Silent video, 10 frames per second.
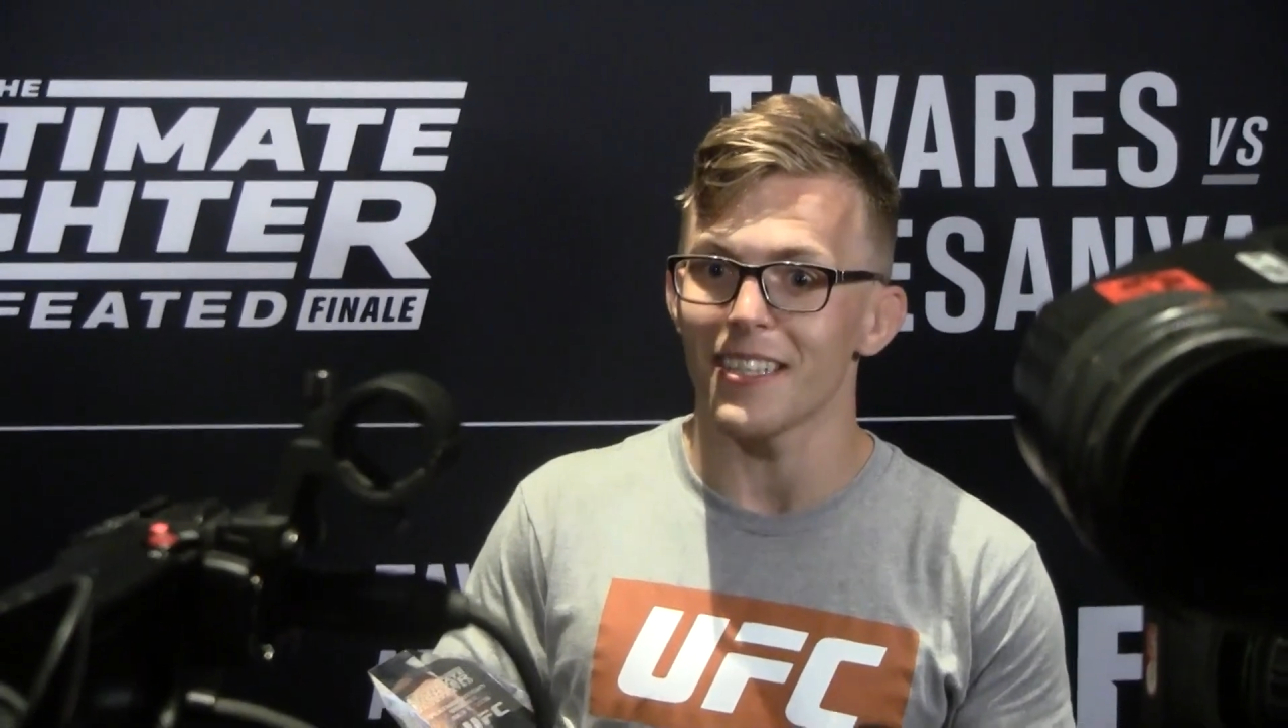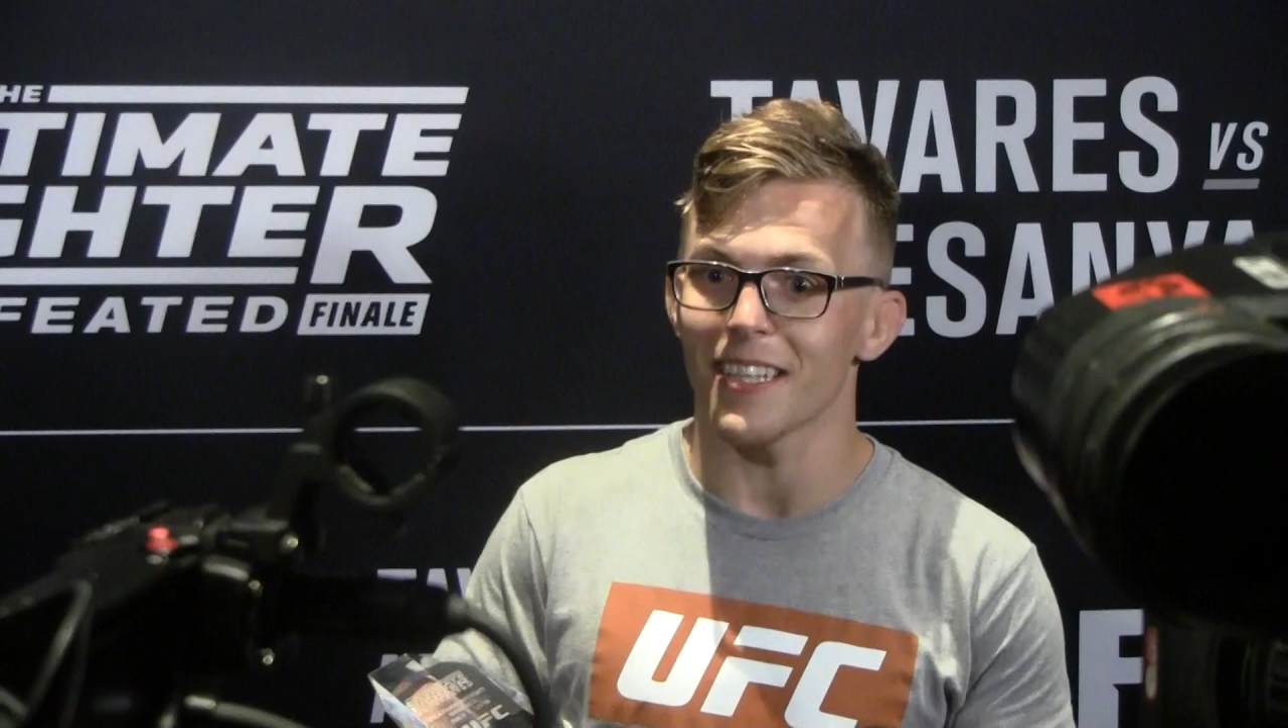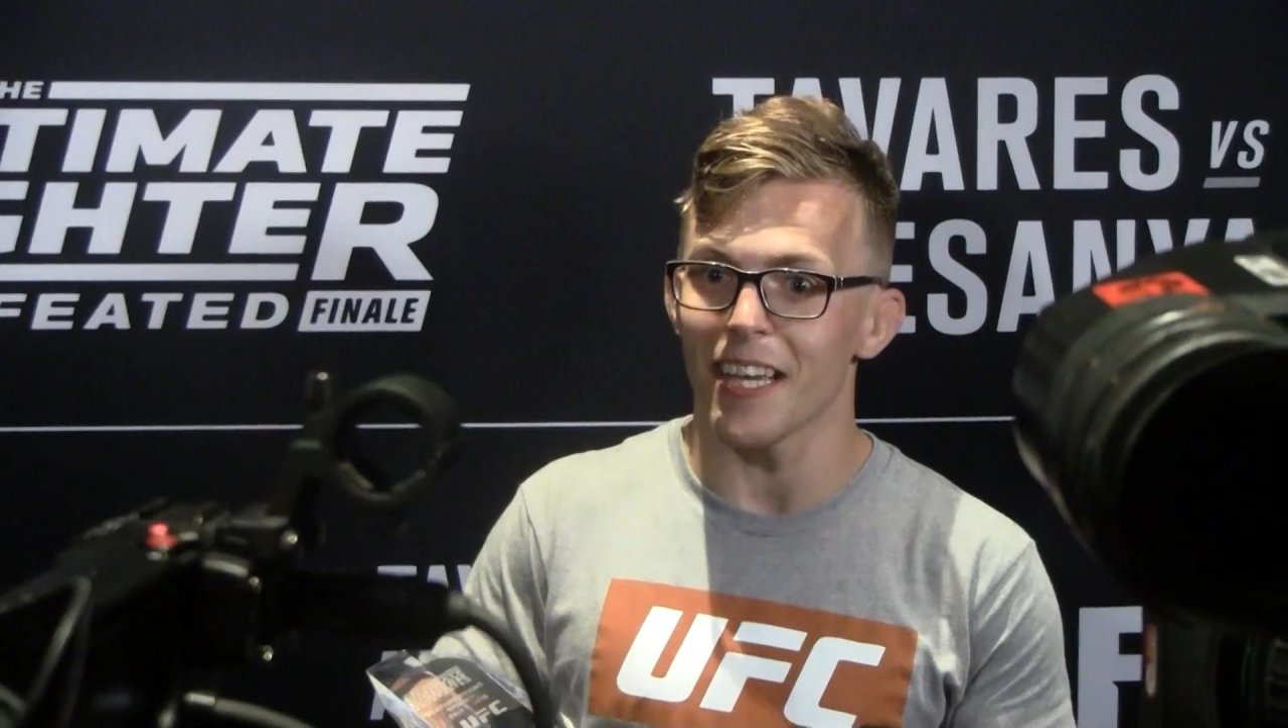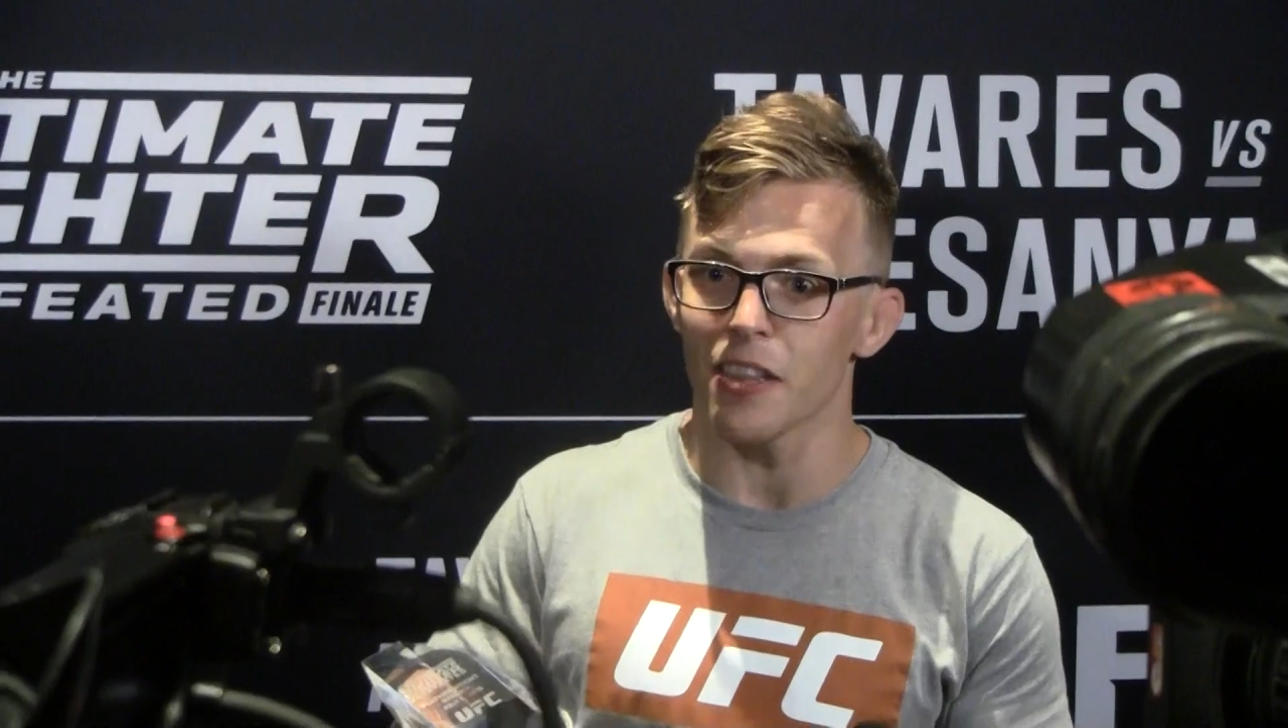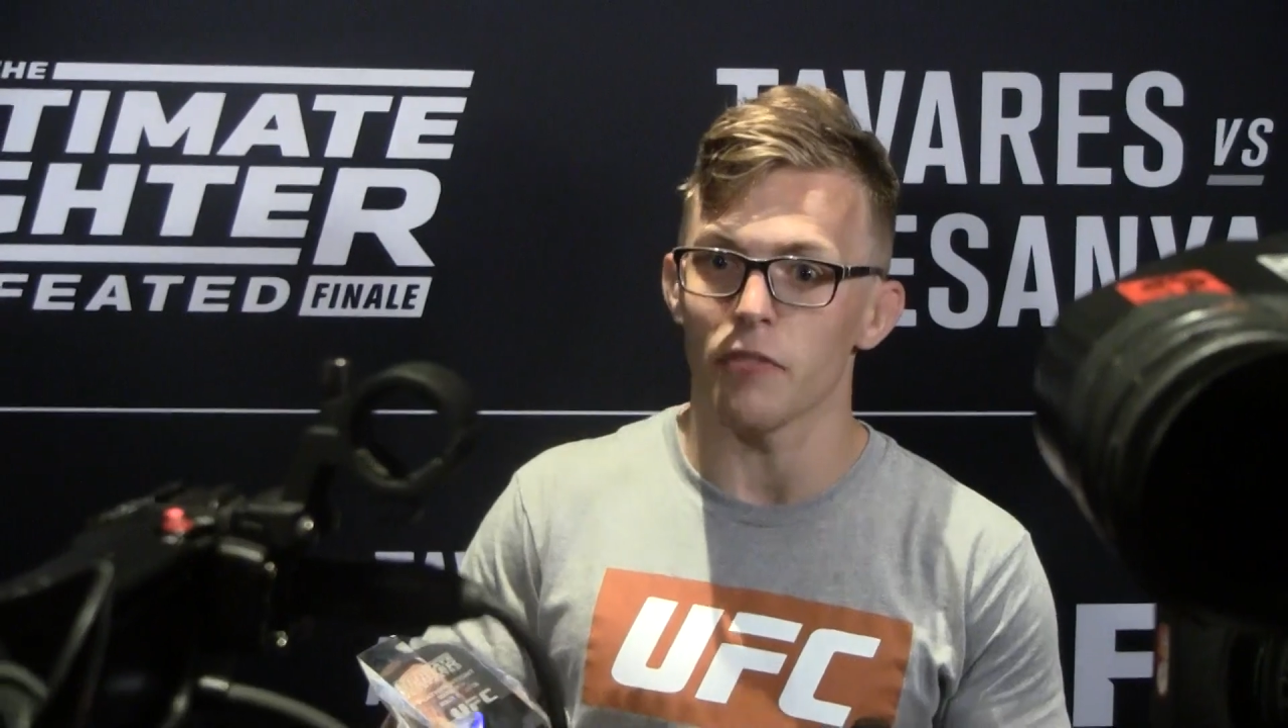to
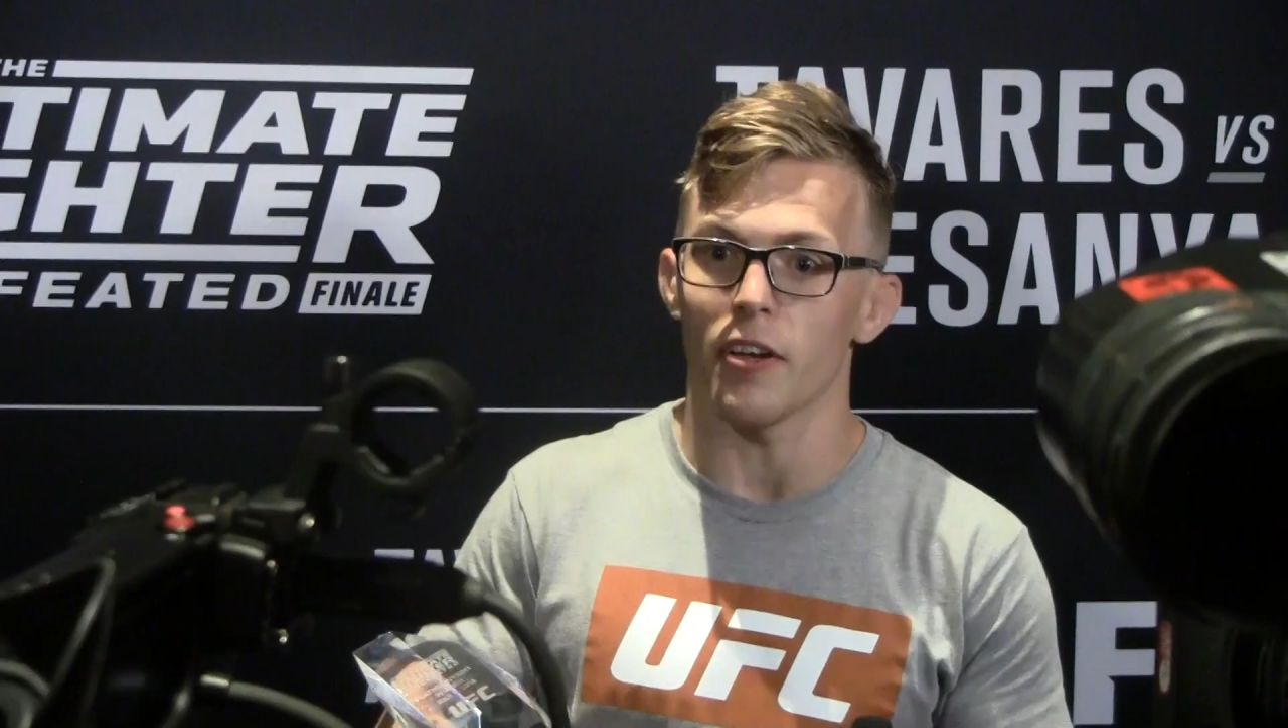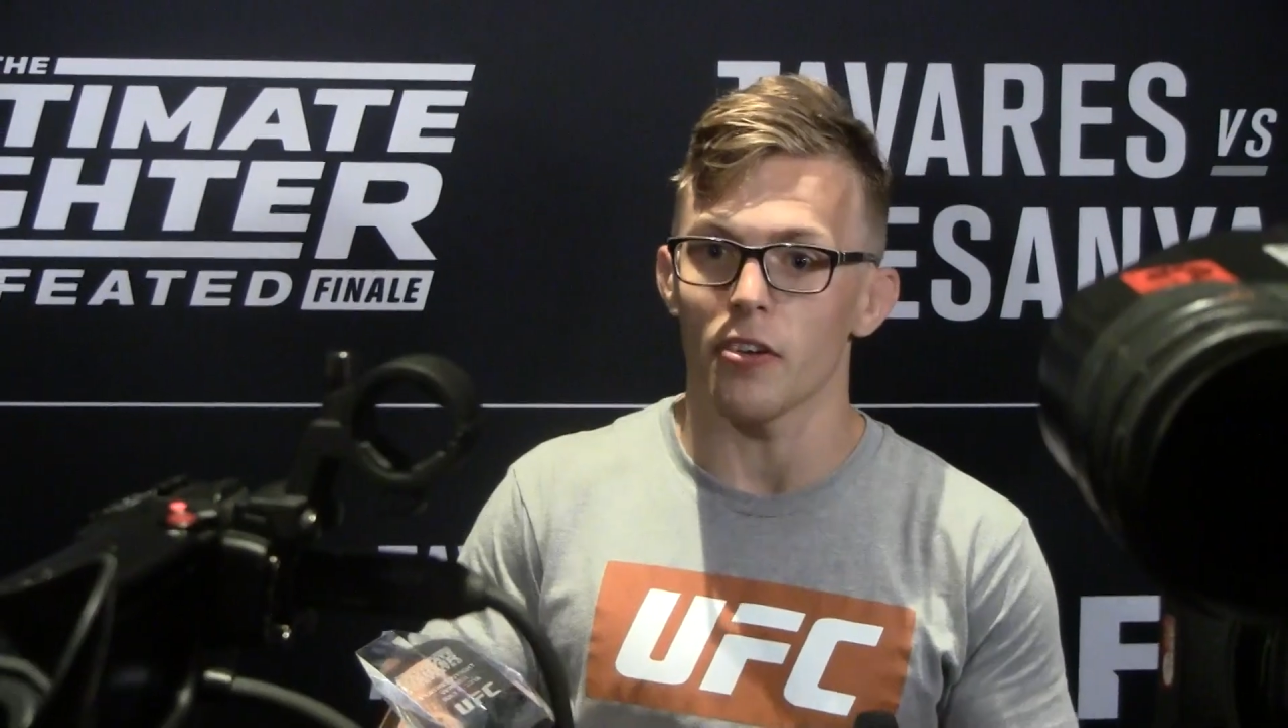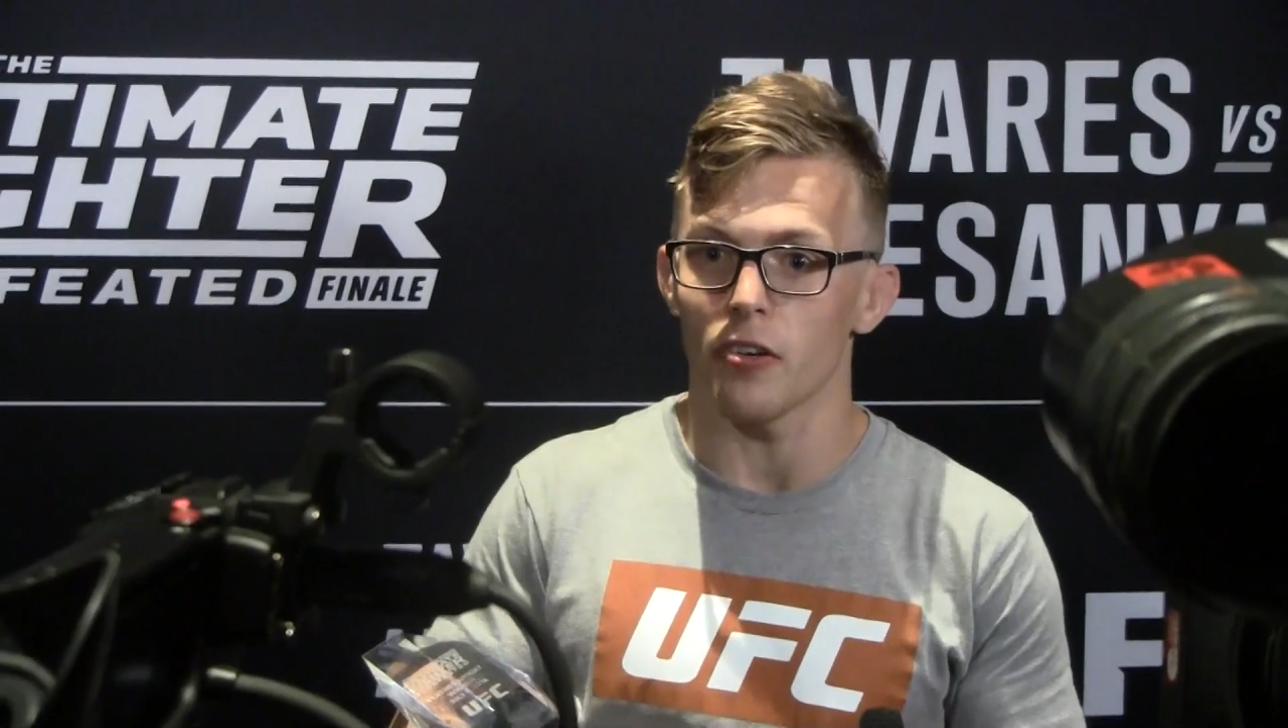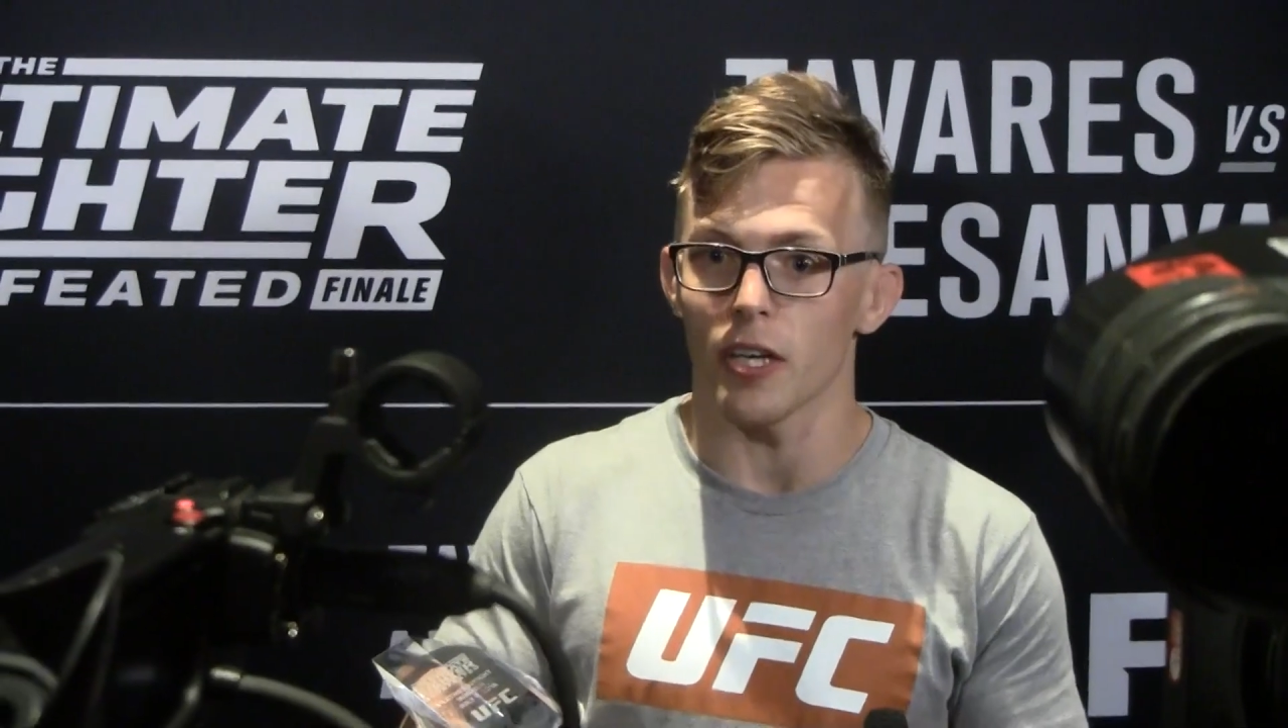get the victory